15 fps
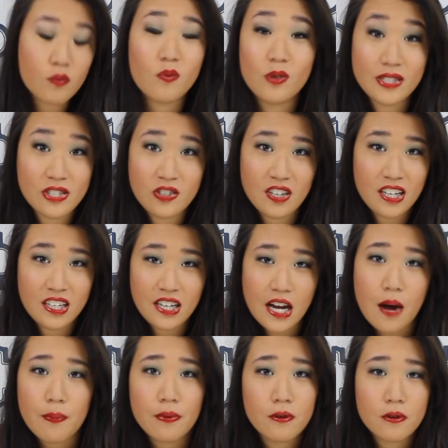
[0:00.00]
Winter Candy
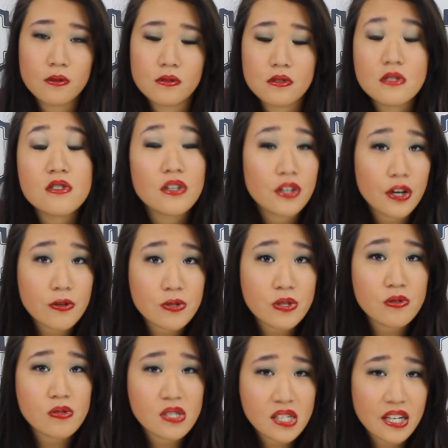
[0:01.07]
Apple
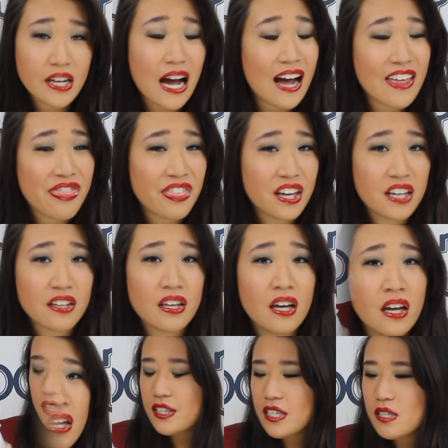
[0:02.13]
go-to scent, I think.
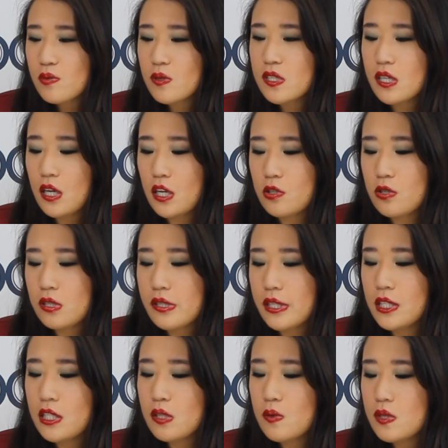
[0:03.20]
This was
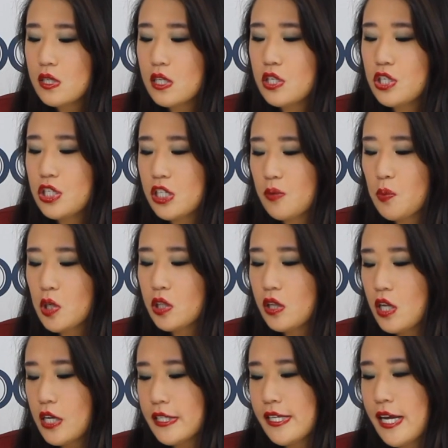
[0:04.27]
interesting. This was a Shimmer
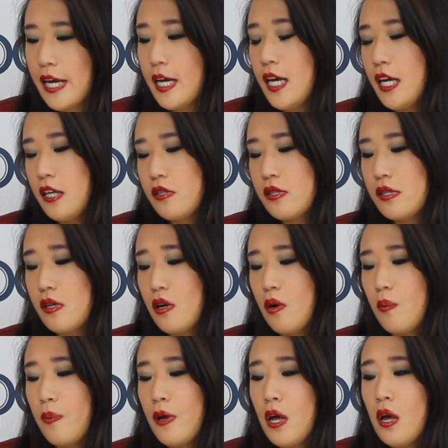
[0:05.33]
Luxe hand
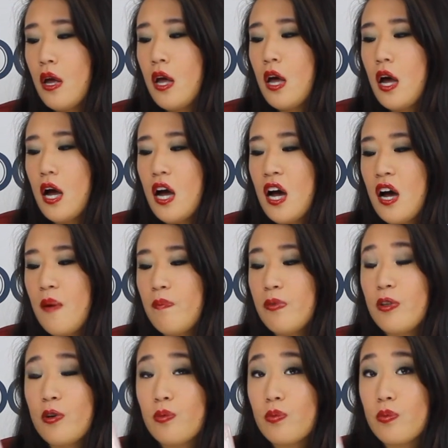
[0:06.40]
soap. The